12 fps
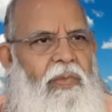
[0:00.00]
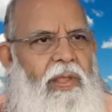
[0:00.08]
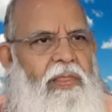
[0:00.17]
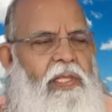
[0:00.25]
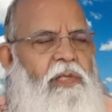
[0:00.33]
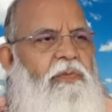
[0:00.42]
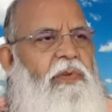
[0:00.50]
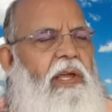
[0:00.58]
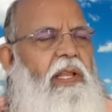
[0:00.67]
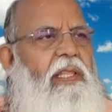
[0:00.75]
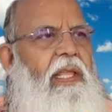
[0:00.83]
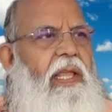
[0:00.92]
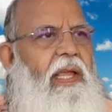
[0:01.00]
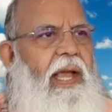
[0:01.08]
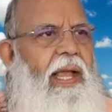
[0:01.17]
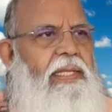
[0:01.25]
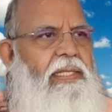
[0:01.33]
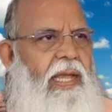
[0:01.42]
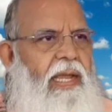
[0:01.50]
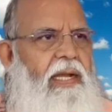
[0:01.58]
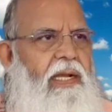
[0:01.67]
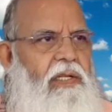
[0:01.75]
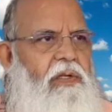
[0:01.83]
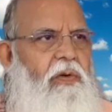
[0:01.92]
This fear thing, as I
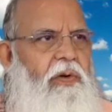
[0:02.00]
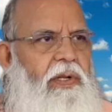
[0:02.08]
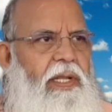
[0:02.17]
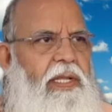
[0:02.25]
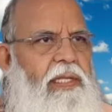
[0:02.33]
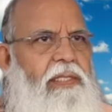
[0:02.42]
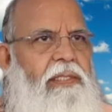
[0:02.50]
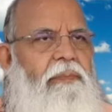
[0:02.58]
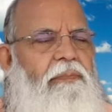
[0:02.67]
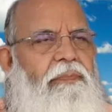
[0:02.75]
understood, is